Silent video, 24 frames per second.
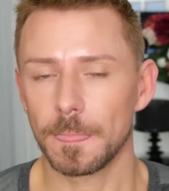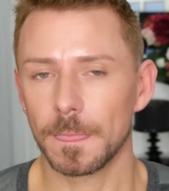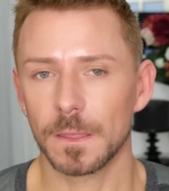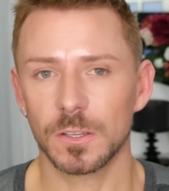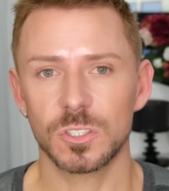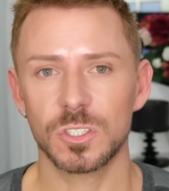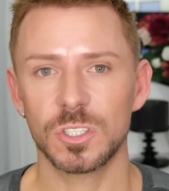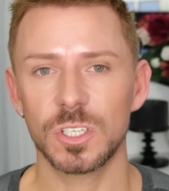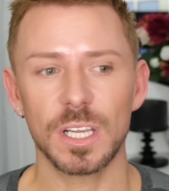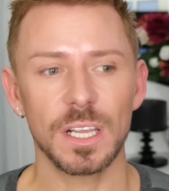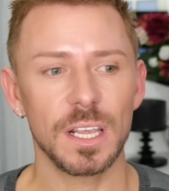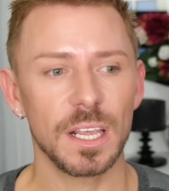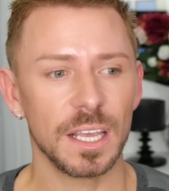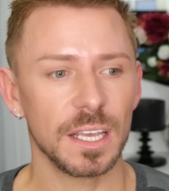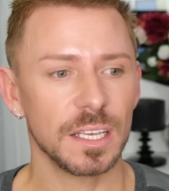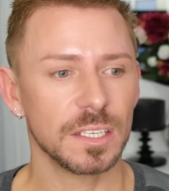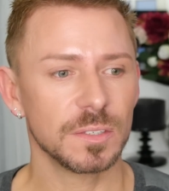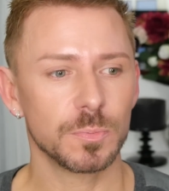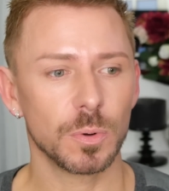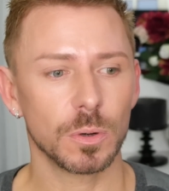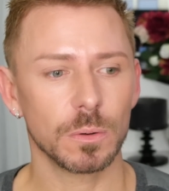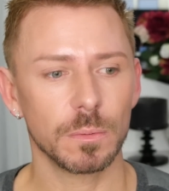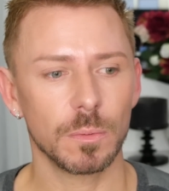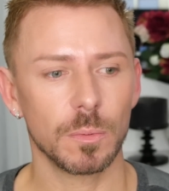she is
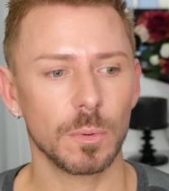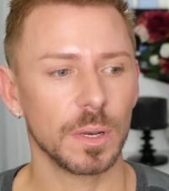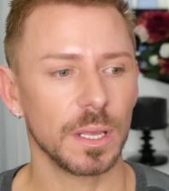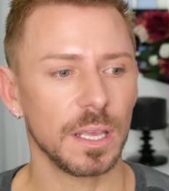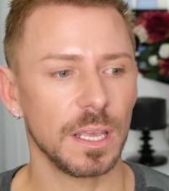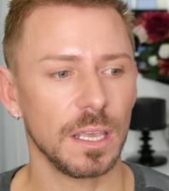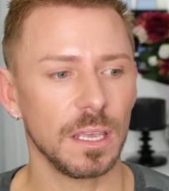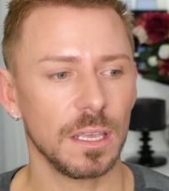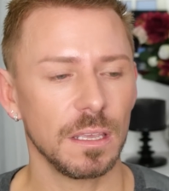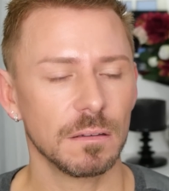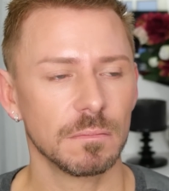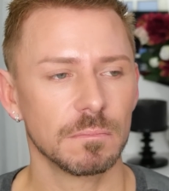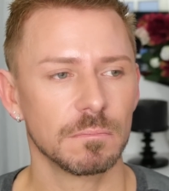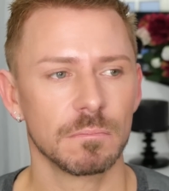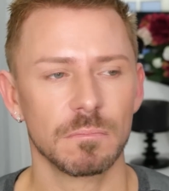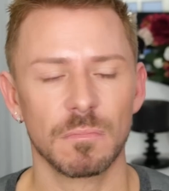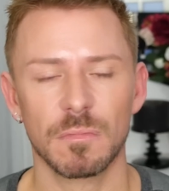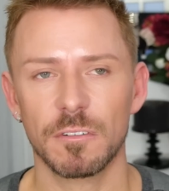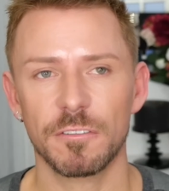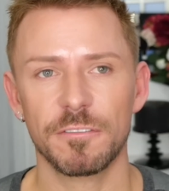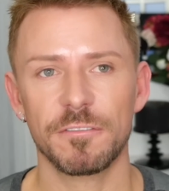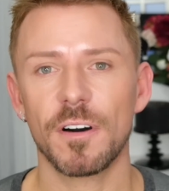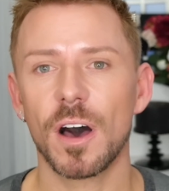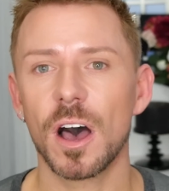probably
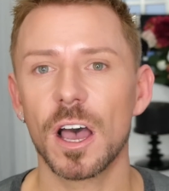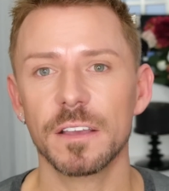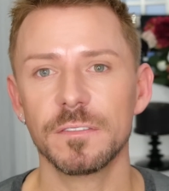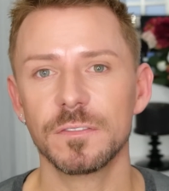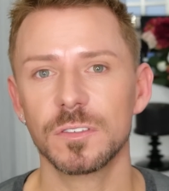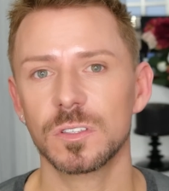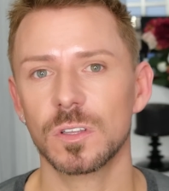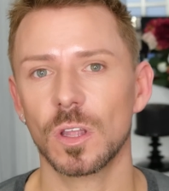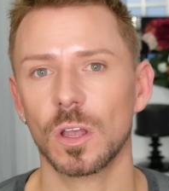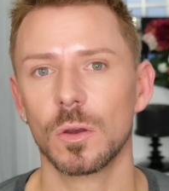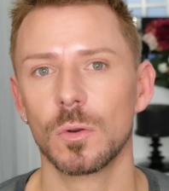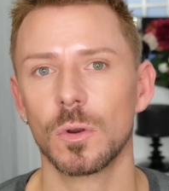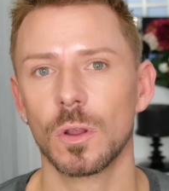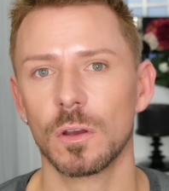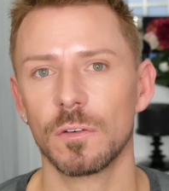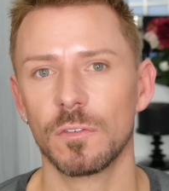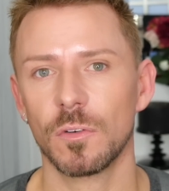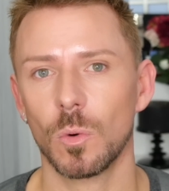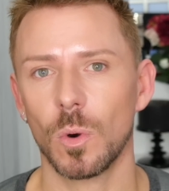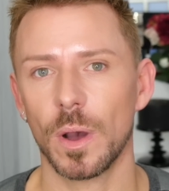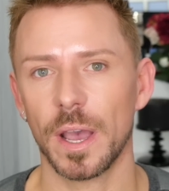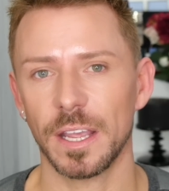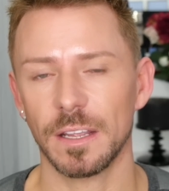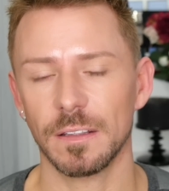five stone
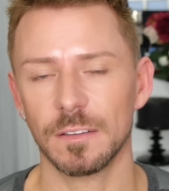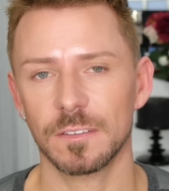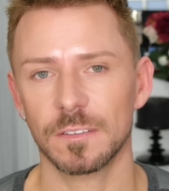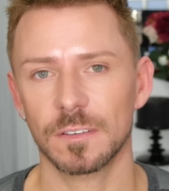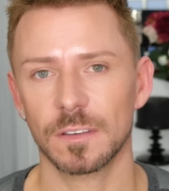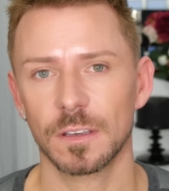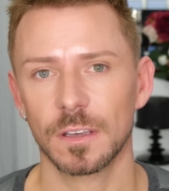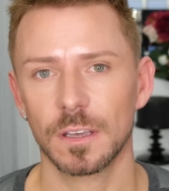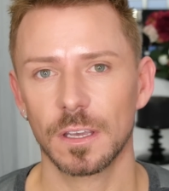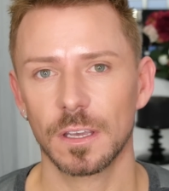overweight.